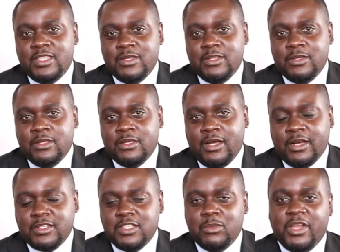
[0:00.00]
the
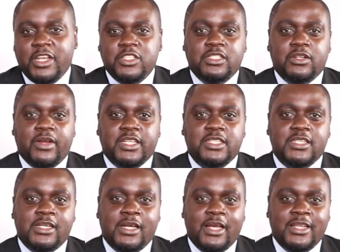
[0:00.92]
Acting Managing
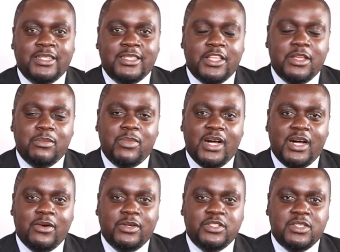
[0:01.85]
Director at Kenya
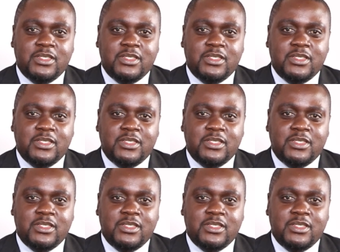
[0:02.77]
Power,